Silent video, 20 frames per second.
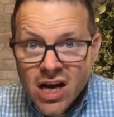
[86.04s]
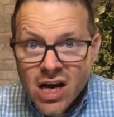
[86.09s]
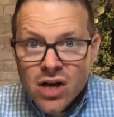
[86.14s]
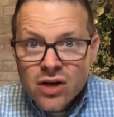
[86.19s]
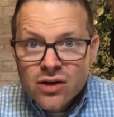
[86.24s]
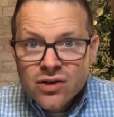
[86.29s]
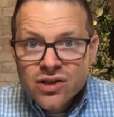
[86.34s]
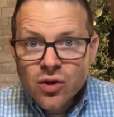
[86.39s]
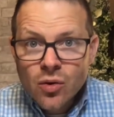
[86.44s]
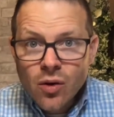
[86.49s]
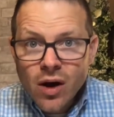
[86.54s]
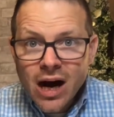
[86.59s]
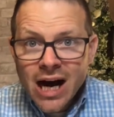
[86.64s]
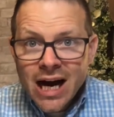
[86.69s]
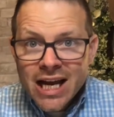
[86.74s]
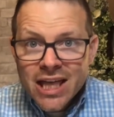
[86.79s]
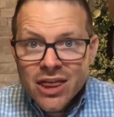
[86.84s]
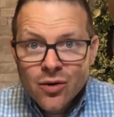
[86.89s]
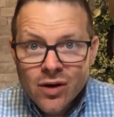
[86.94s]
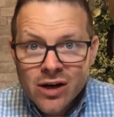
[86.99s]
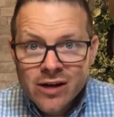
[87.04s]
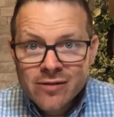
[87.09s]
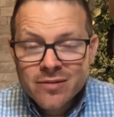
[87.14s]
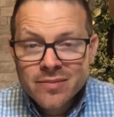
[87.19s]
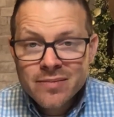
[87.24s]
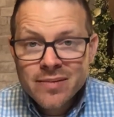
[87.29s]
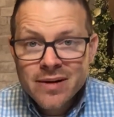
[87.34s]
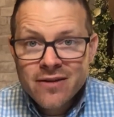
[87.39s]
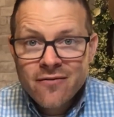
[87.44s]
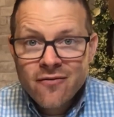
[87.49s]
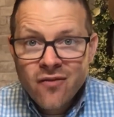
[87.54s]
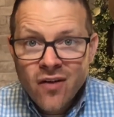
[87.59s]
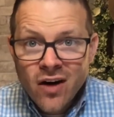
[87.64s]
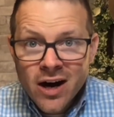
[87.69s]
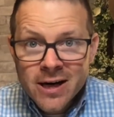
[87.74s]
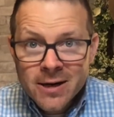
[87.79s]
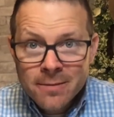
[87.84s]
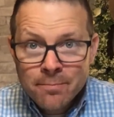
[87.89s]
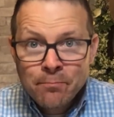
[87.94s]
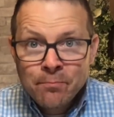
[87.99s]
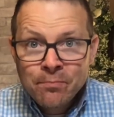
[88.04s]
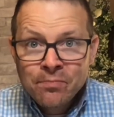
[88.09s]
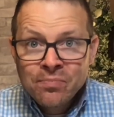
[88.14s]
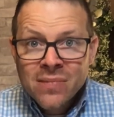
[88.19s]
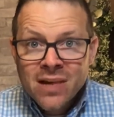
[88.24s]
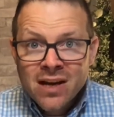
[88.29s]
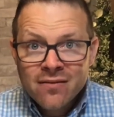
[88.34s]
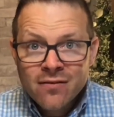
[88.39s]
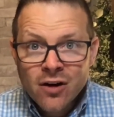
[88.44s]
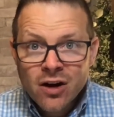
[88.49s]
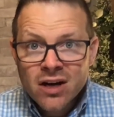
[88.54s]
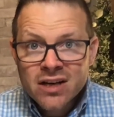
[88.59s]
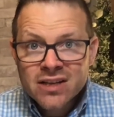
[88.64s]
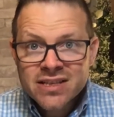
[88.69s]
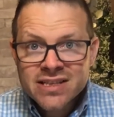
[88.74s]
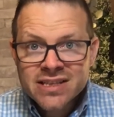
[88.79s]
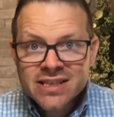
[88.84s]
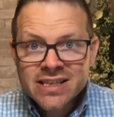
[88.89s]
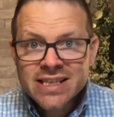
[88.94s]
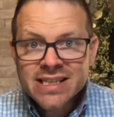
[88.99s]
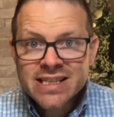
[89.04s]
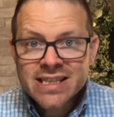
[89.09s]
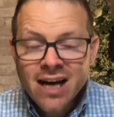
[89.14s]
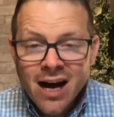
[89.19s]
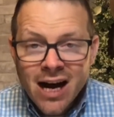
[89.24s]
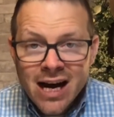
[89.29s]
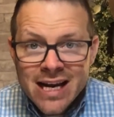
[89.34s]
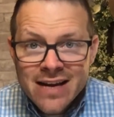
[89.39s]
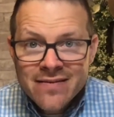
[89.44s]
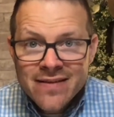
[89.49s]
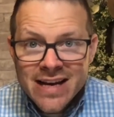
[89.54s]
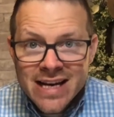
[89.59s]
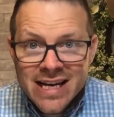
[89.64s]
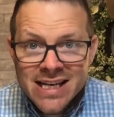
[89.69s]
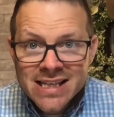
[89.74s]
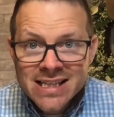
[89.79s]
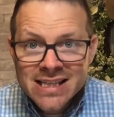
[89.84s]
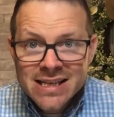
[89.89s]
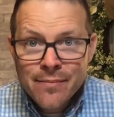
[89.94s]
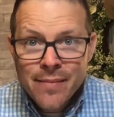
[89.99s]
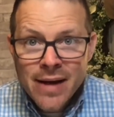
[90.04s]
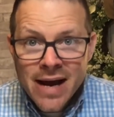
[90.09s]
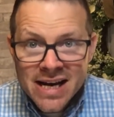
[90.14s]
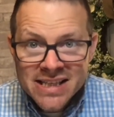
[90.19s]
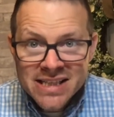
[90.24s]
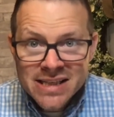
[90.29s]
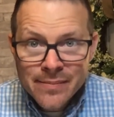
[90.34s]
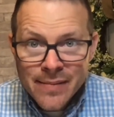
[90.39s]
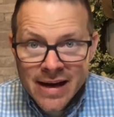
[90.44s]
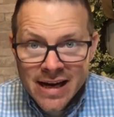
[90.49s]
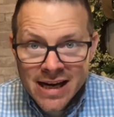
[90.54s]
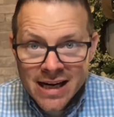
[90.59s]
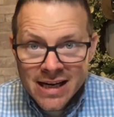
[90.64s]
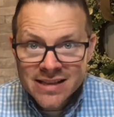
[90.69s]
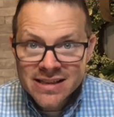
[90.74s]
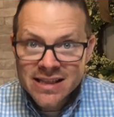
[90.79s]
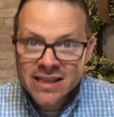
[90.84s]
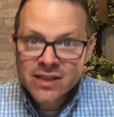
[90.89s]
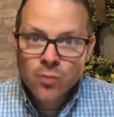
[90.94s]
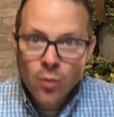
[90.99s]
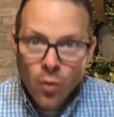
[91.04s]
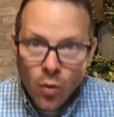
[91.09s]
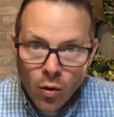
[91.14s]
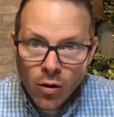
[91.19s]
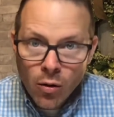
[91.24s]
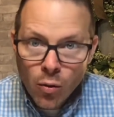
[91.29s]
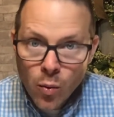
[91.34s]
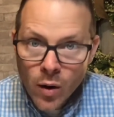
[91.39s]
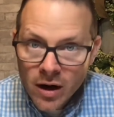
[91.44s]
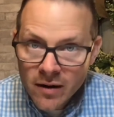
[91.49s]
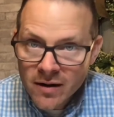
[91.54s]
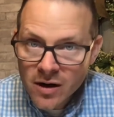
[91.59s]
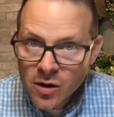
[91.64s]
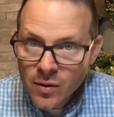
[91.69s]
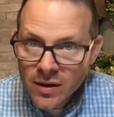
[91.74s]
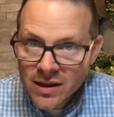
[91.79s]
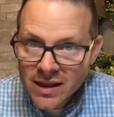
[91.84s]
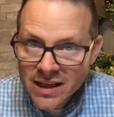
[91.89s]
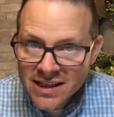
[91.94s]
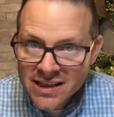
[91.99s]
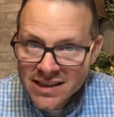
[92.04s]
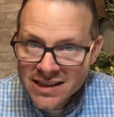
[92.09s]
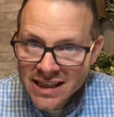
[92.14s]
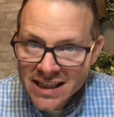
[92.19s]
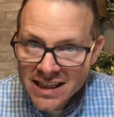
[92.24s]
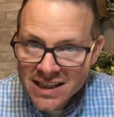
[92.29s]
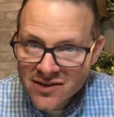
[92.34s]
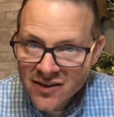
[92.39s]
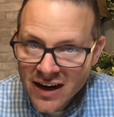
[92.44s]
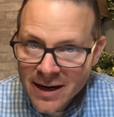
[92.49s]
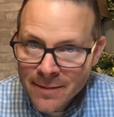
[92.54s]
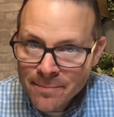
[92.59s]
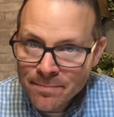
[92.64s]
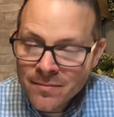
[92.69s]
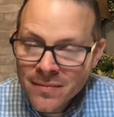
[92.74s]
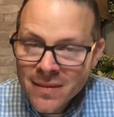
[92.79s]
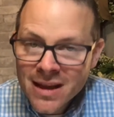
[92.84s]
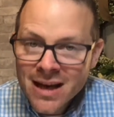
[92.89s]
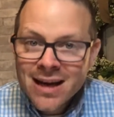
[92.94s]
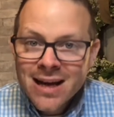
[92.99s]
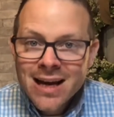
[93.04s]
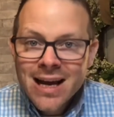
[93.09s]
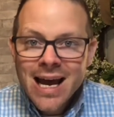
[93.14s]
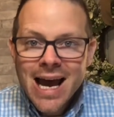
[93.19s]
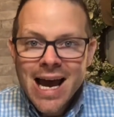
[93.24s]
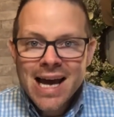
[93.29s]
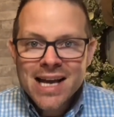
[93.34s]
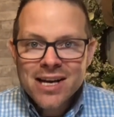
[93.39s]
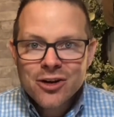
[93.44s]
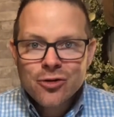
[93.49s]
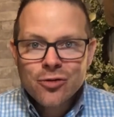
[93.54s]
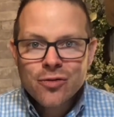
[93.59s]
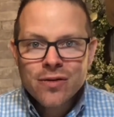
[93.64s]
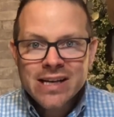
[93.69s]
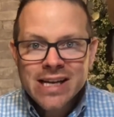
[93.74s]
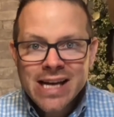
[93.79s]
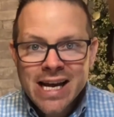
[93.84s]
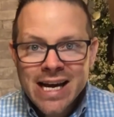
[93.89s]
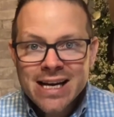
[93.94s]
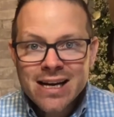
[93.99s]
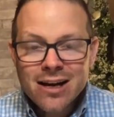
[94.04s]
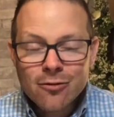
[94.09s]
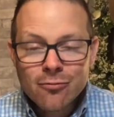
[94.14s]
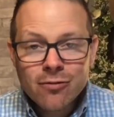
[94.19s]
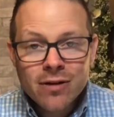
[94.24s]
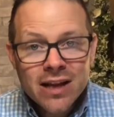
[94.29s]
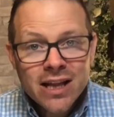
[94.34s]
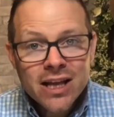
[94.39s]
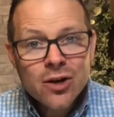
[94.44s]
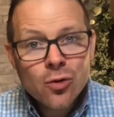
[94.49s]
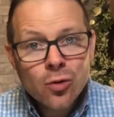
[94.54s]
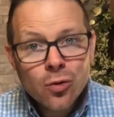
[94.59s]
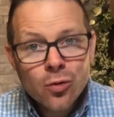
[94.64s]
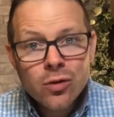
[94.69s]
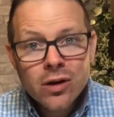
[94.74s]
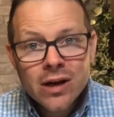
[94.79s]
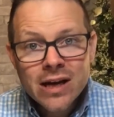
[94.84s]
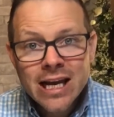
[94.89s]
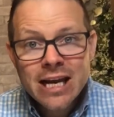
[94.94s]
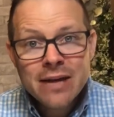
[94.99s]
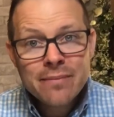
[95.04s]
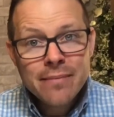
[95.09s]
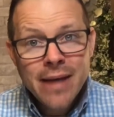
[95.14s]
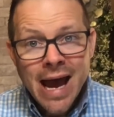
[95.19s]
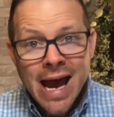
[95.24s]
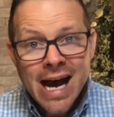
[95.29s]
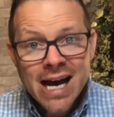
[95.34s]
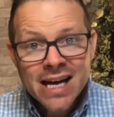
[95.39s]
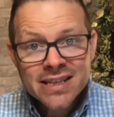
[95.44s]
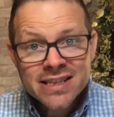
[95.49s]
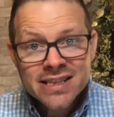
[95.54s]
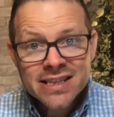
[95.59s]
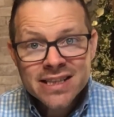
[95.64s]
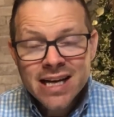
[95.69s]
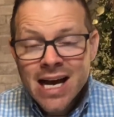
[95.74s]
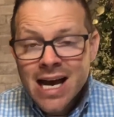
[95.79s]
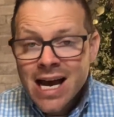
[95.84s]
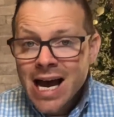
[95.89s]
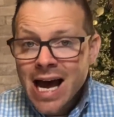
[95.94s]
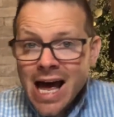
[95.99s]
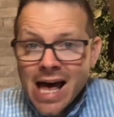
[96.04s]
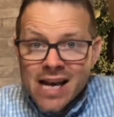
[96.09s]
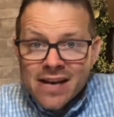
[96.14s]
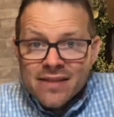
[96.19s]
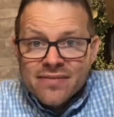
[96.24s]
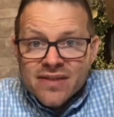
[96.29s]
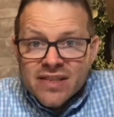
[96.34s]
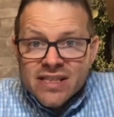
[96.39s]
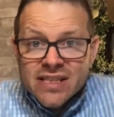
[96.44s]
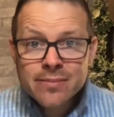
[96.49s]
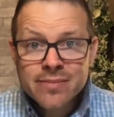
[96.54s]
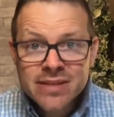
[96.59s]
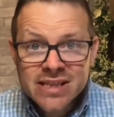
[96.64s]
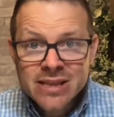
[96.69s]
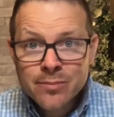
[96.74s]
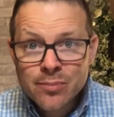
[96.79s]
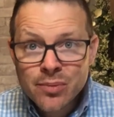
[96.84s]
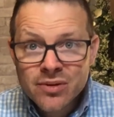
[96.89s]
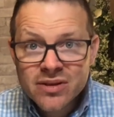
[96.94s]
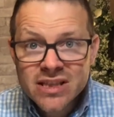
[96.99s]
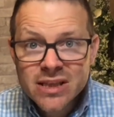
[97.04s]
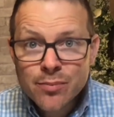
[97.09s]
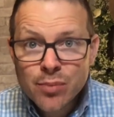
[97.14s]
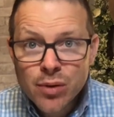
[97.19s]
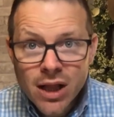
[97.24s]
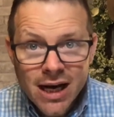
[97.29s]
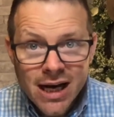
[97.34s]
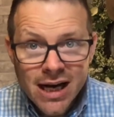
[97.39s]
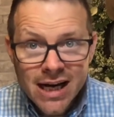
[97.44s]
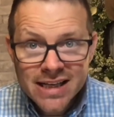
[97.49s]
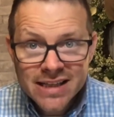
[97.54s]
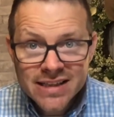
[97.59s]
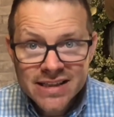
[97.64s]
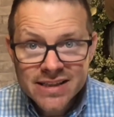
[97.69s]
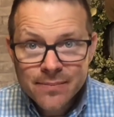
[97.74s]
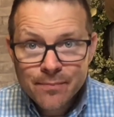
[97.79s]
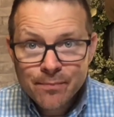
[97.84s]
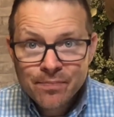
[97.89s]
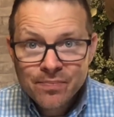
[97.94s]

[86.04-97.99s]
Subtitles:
So I thought it would be fun for us to dive into mask making, since we're all wearing one these days, right? And create a really cool looking mask out of some simple supplies.